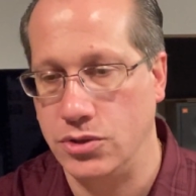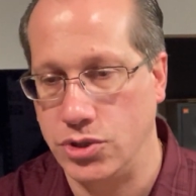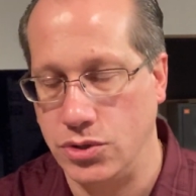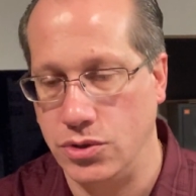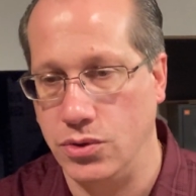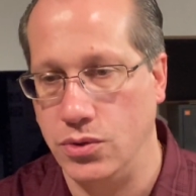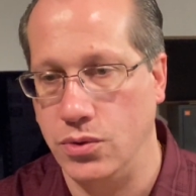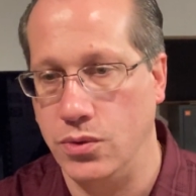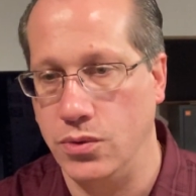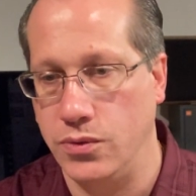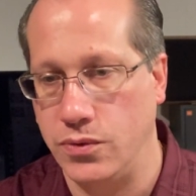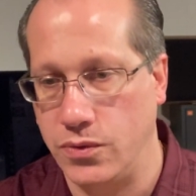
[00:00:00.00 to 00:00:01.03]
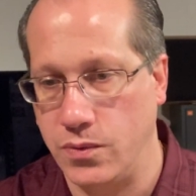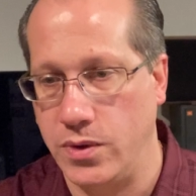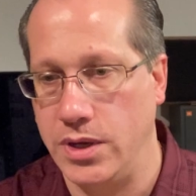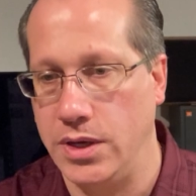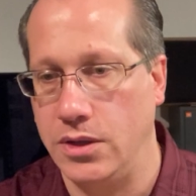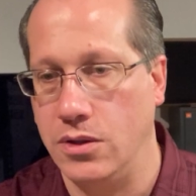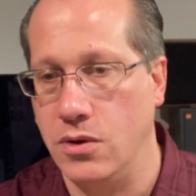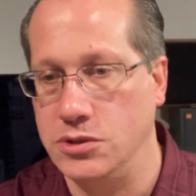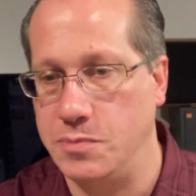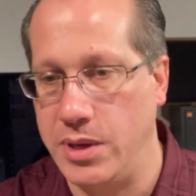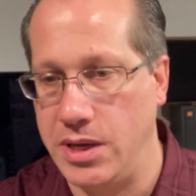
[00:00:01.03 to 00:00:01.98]
2, 3,
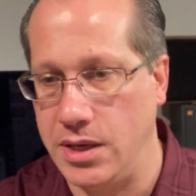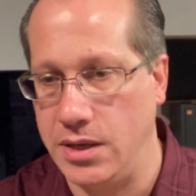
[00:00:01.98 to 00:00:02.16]
close B.